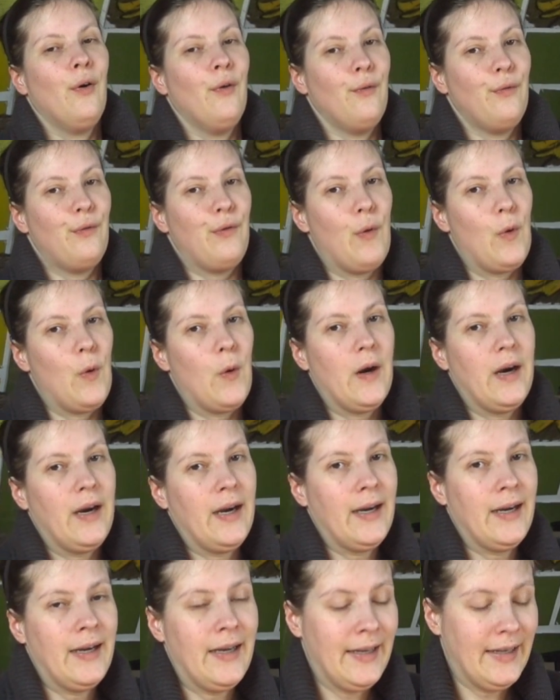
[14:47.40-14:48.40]

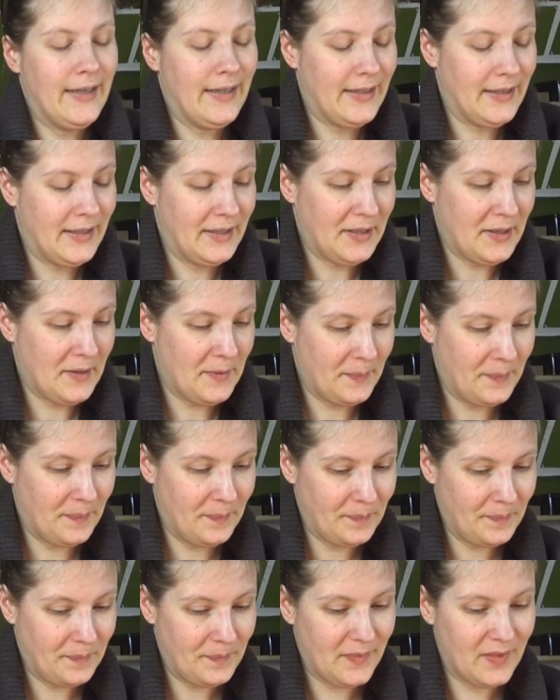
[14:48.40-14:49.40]
for
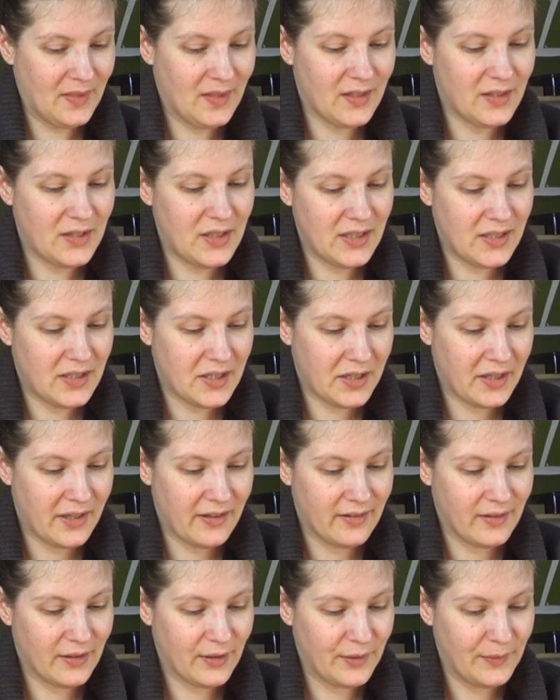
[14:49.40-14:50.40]
the
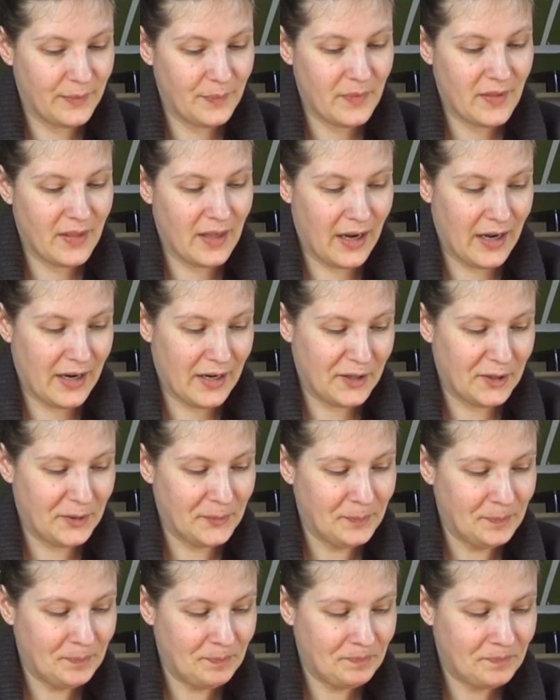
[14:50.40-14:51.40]
detail there.
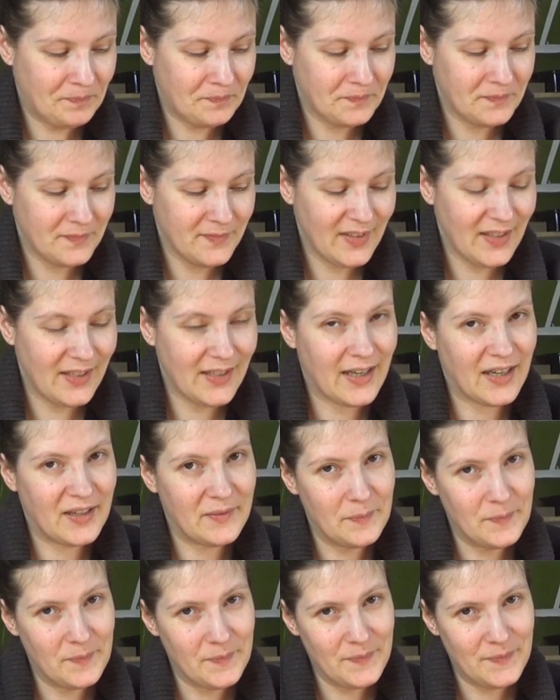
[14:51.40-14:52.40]

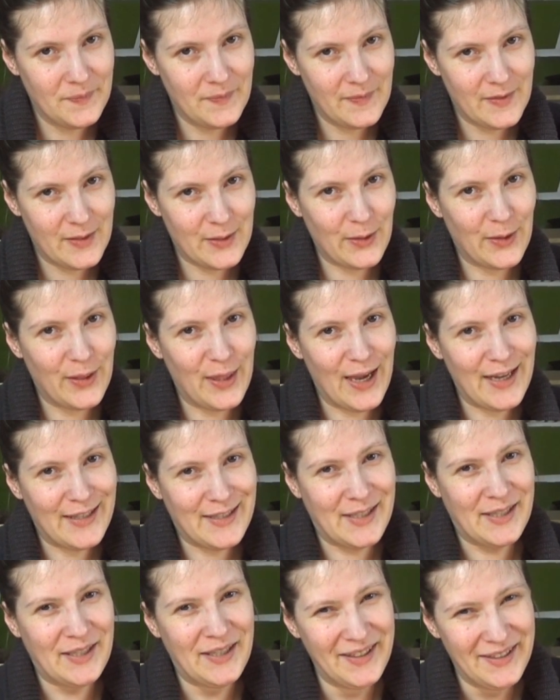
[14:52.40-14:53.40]
Yeah, so
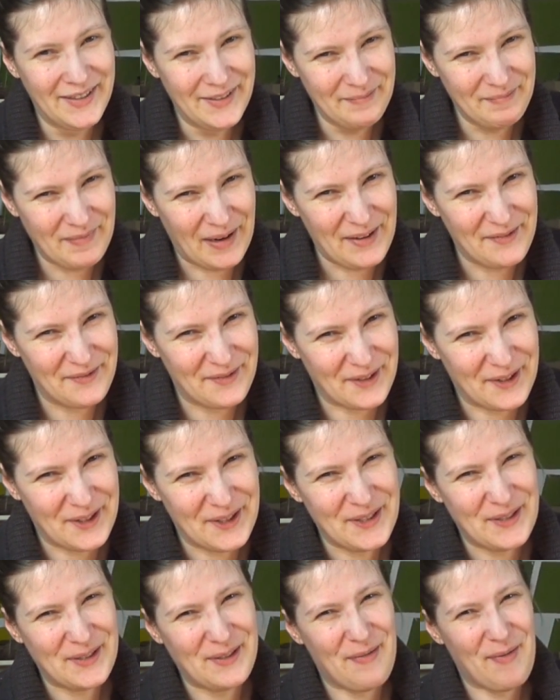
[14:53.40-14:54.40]
that's my
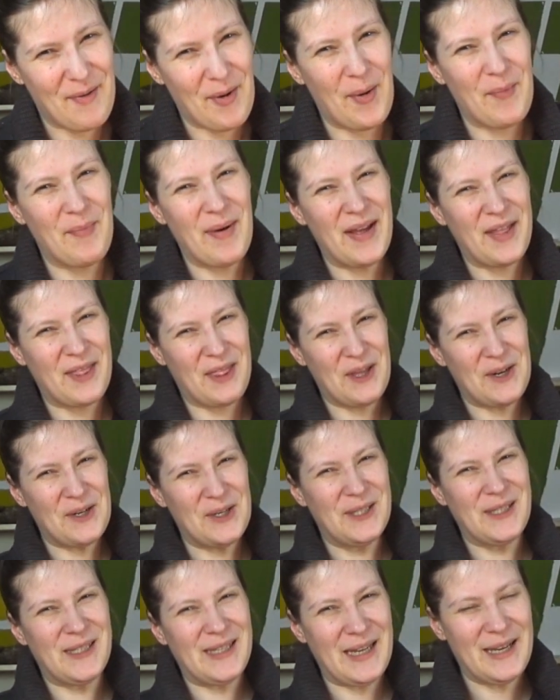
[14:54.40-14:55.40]
first Throwback
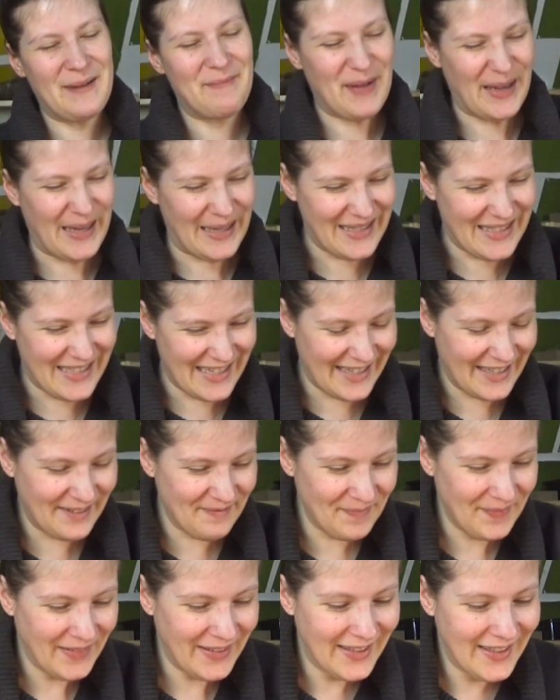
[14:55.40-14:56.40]
Thursday painting.
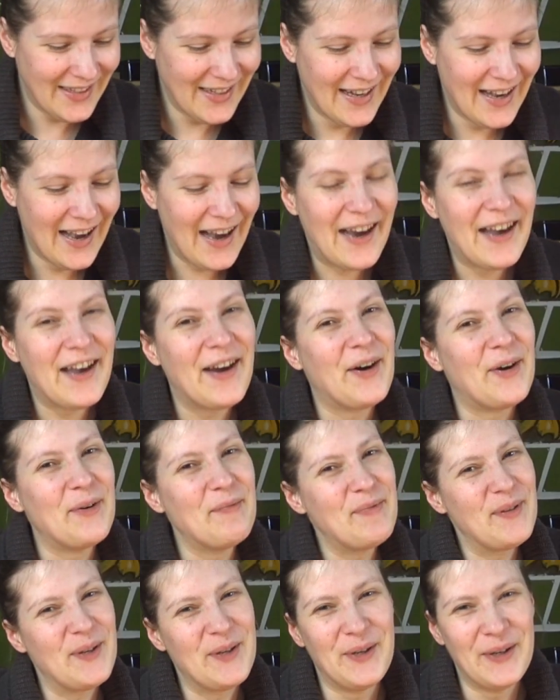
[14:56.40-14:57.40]
I
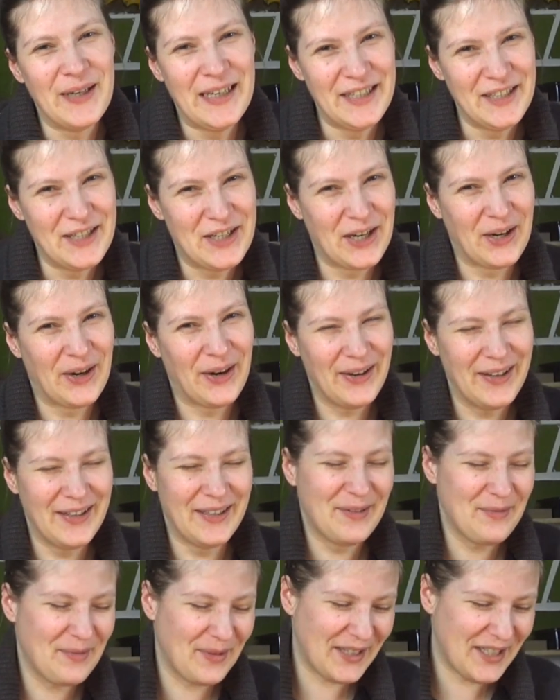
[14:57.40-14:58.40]
hope you
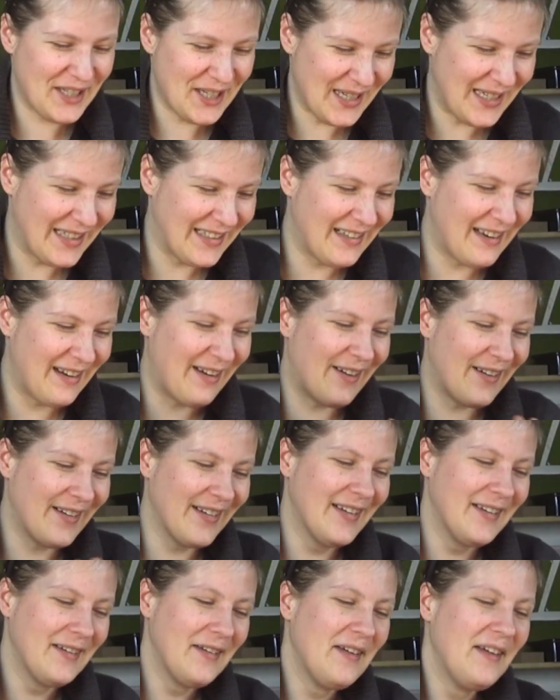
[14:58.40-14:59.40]
enjoyed watching
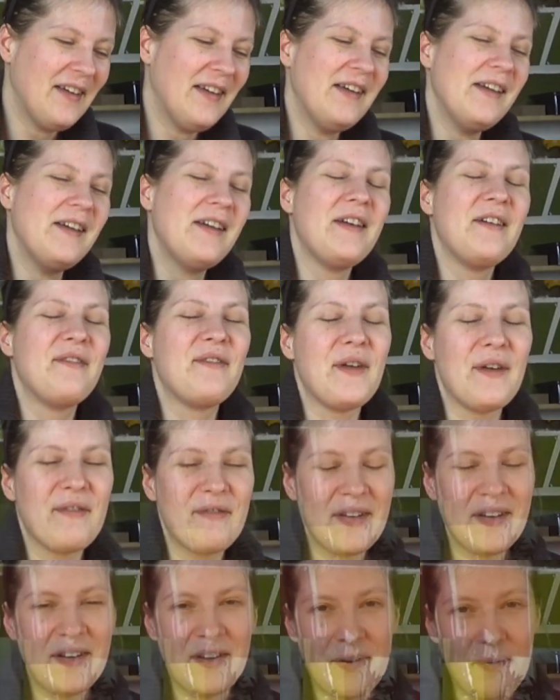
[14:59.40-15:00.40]
along. If you have any